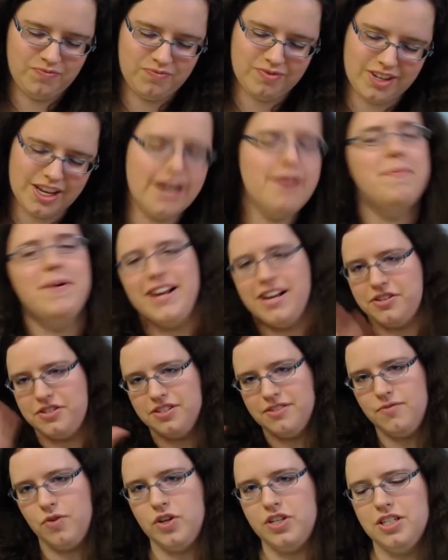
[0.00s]
And everybody
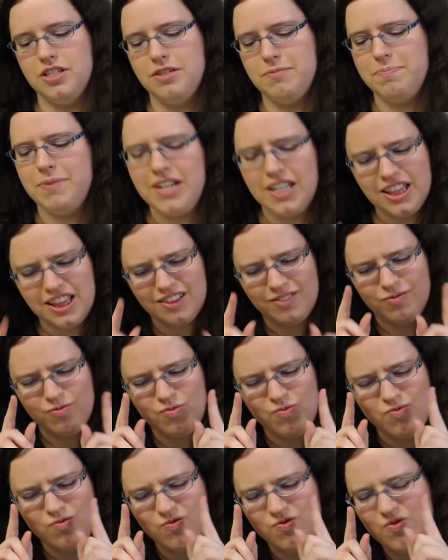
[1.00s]
else's voices, but I'll
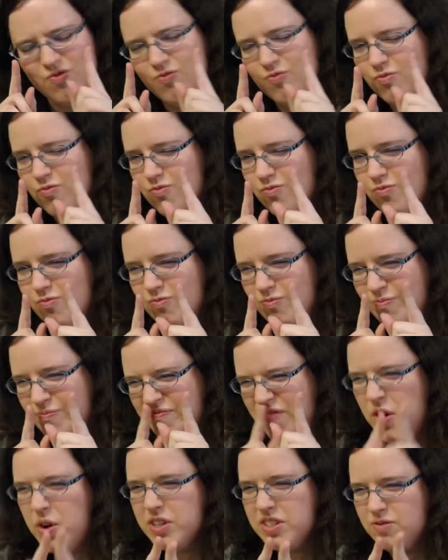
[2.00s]

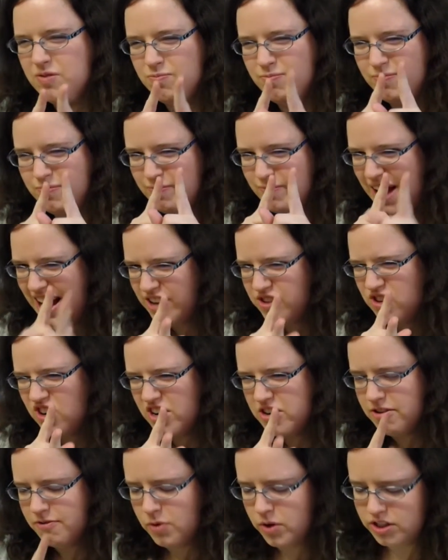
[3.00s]
focus extra on
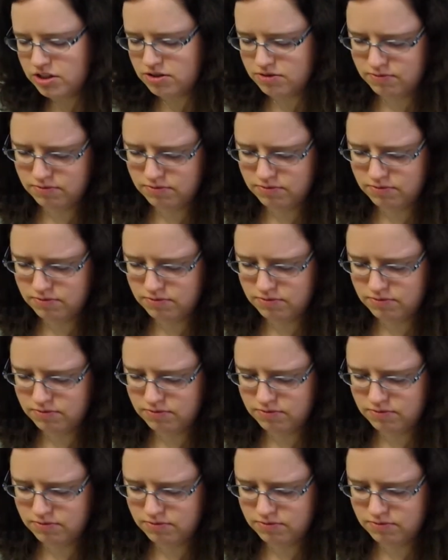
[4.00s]
your voice.